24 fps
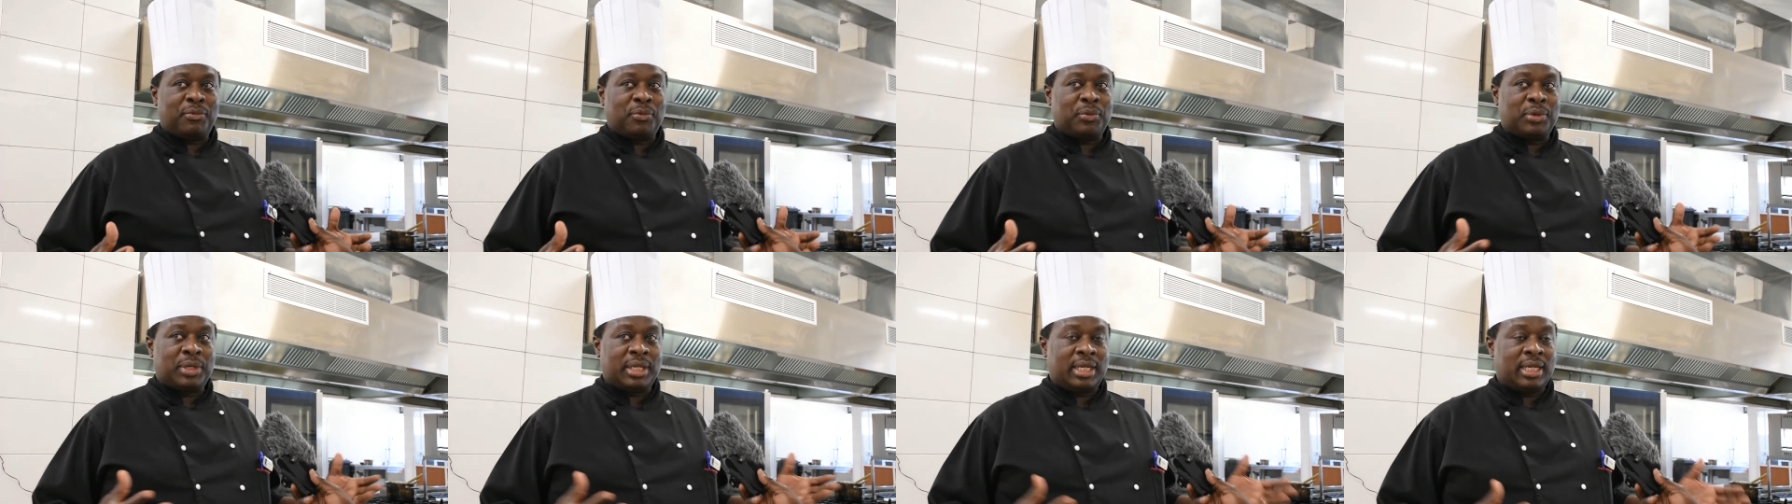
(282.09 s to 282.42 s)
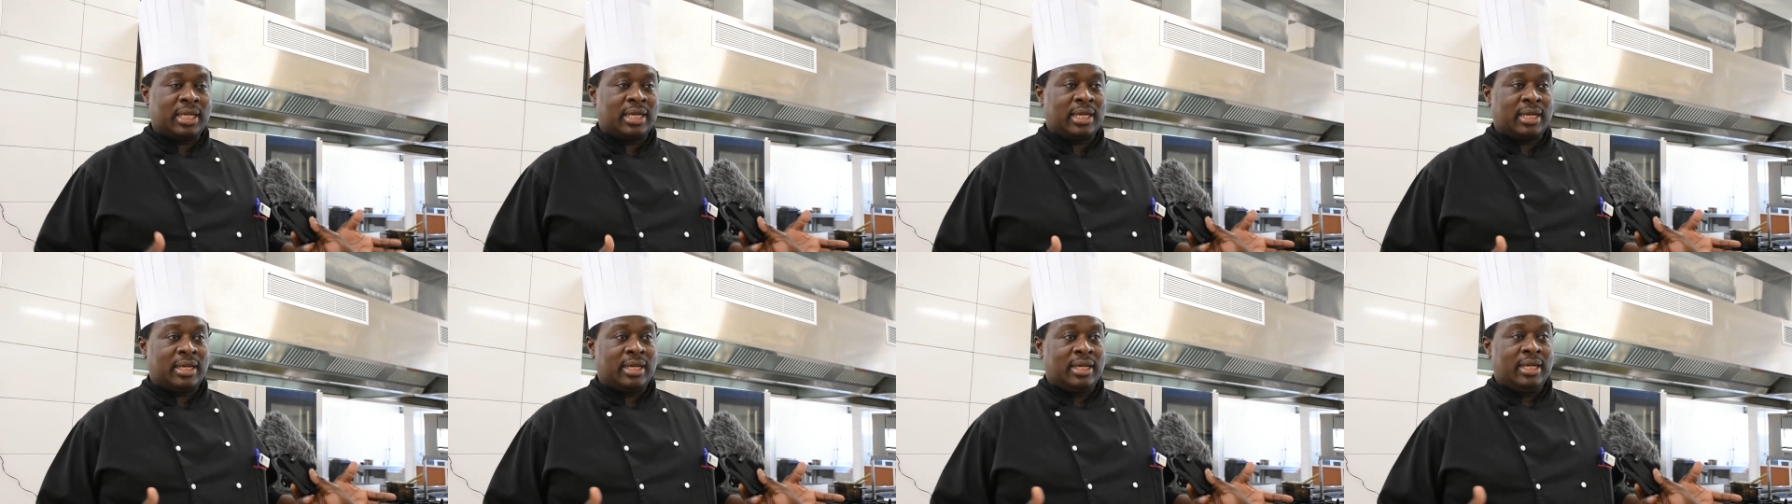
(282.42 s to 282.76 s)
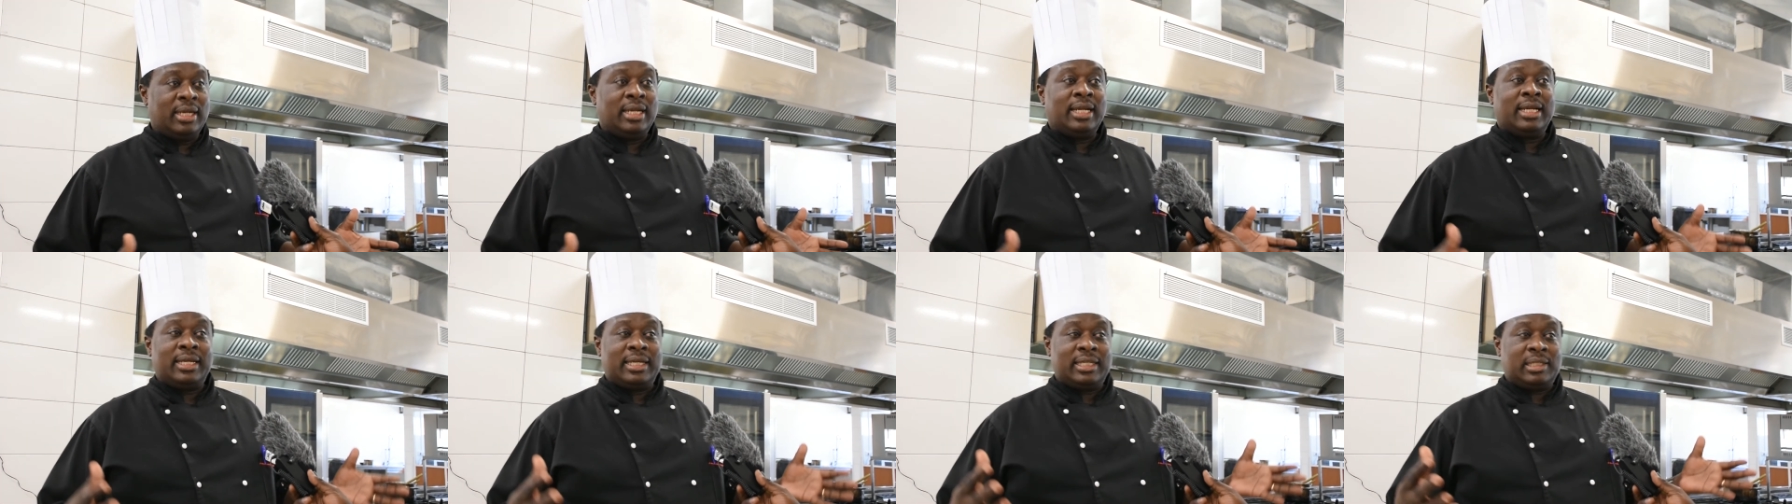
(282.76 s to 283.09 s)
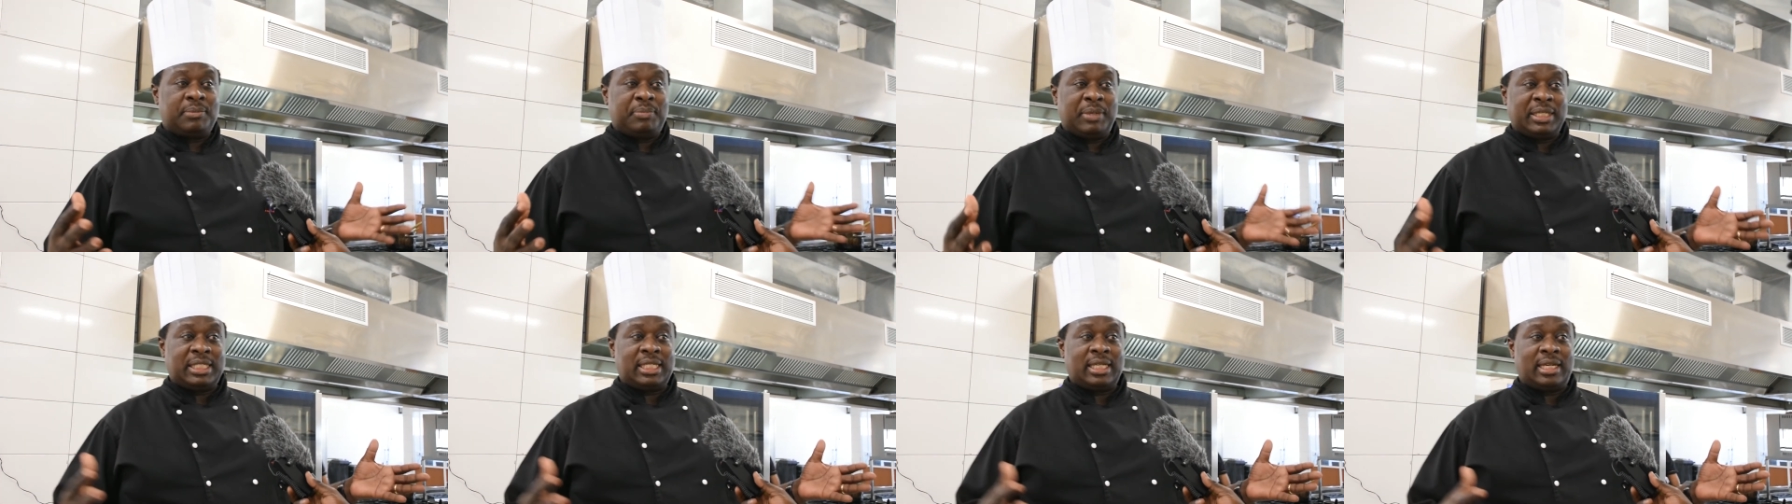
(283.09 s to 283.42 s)
food here is
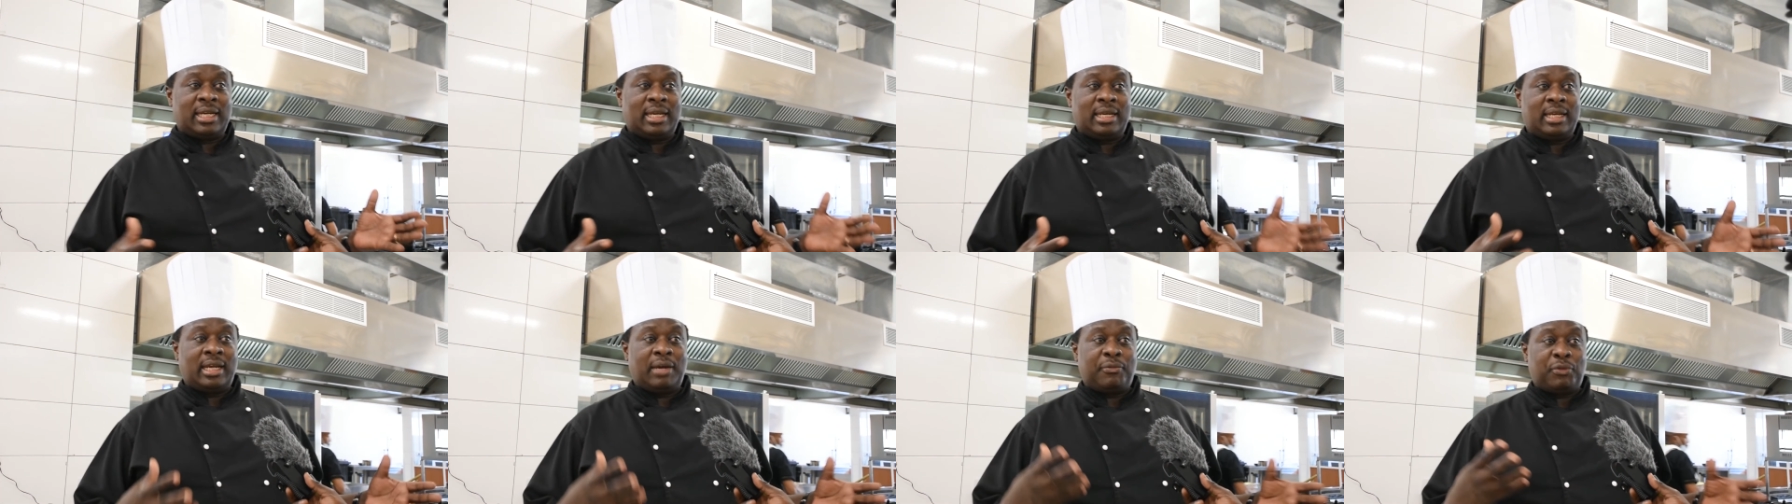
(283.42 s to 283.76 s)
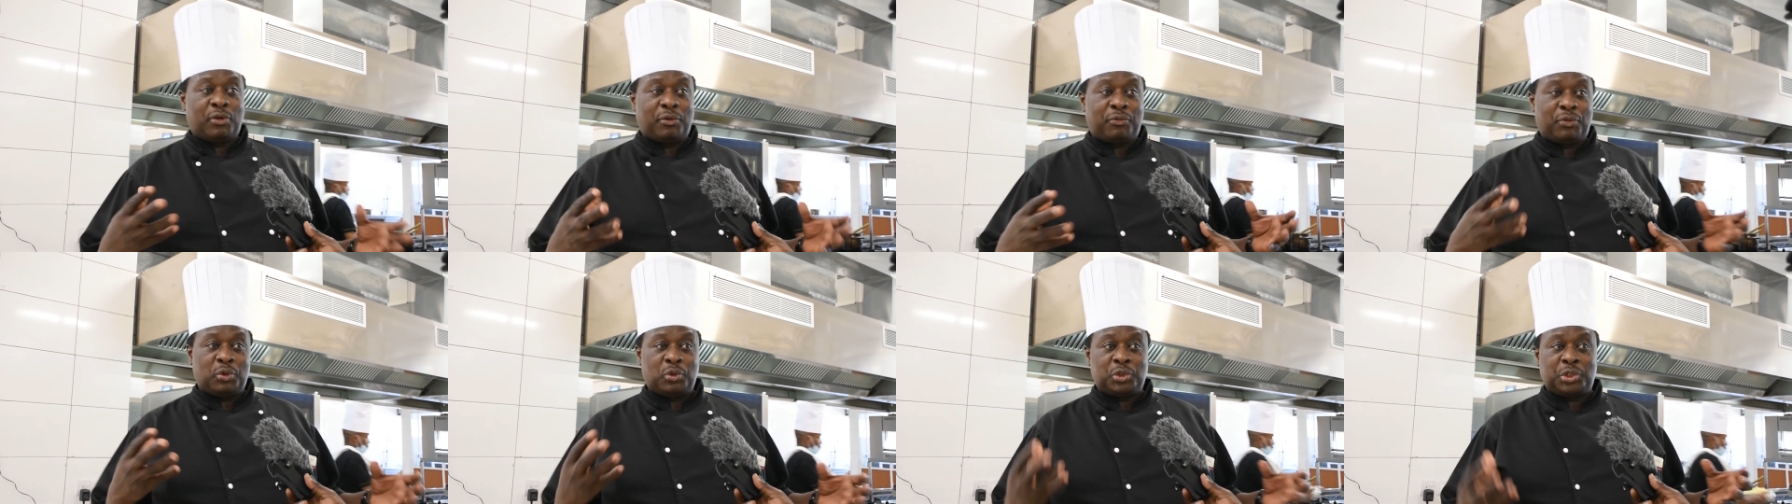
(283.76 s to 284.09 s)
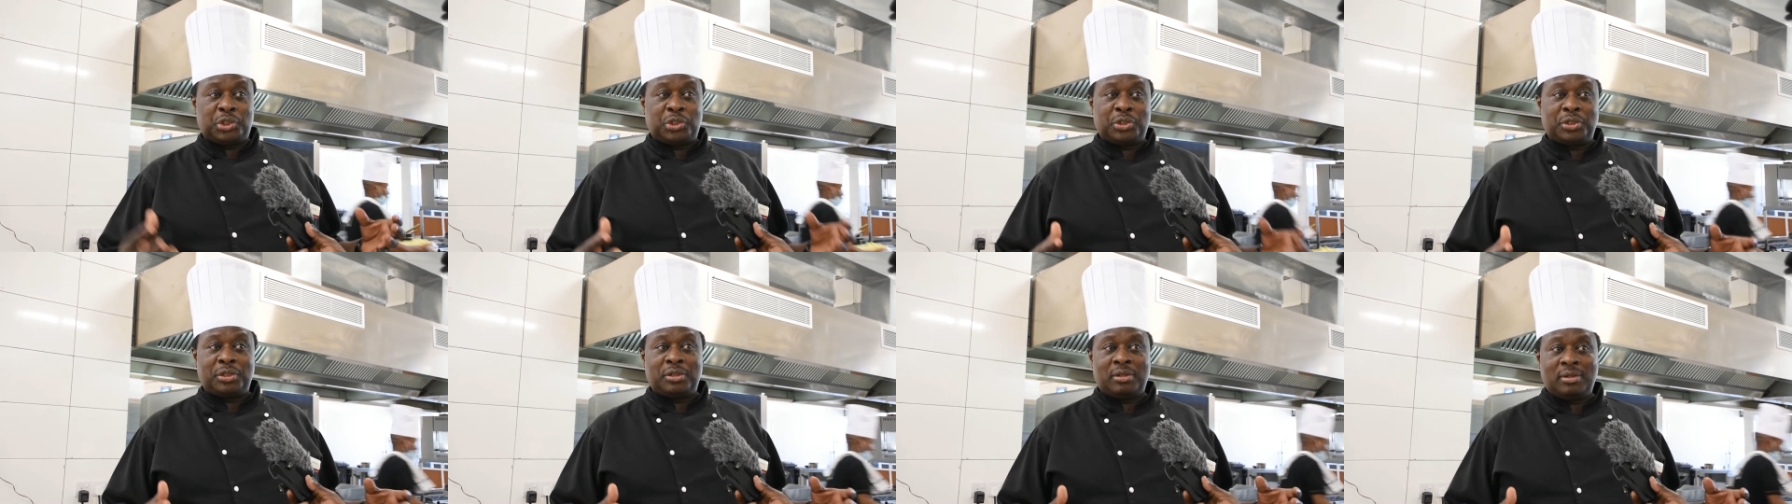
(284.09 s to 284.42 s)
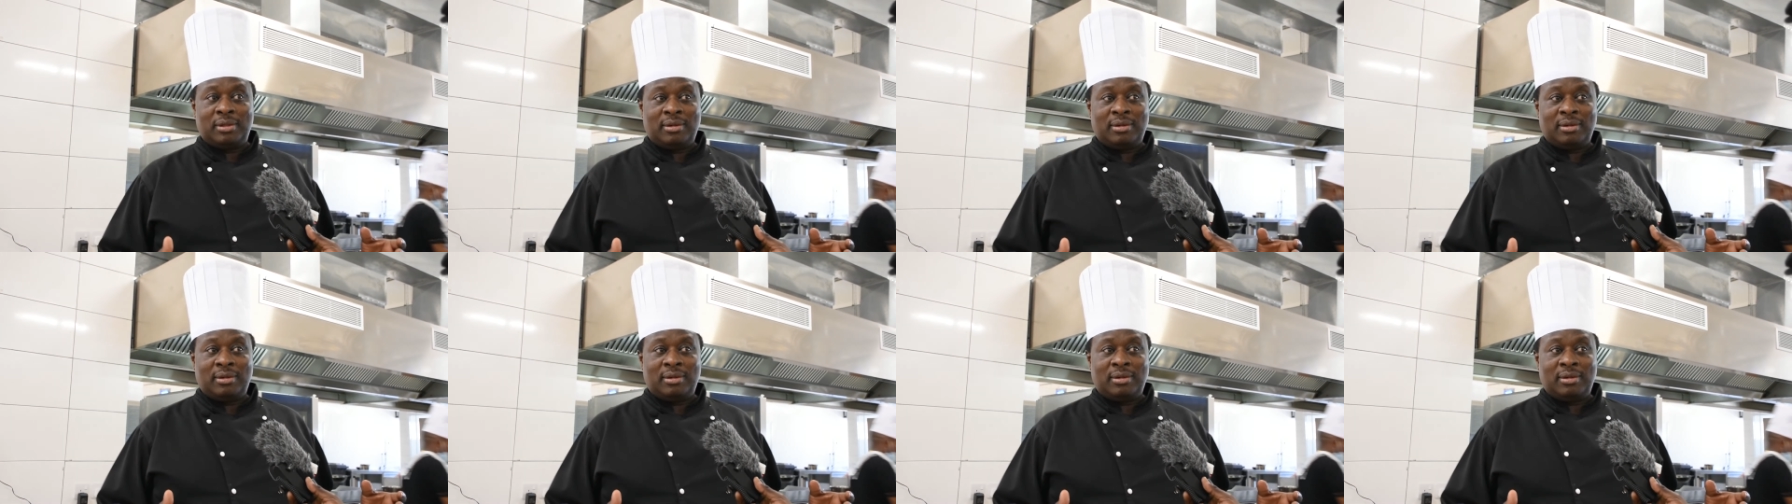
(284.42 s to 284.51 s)
basically Afrofusion.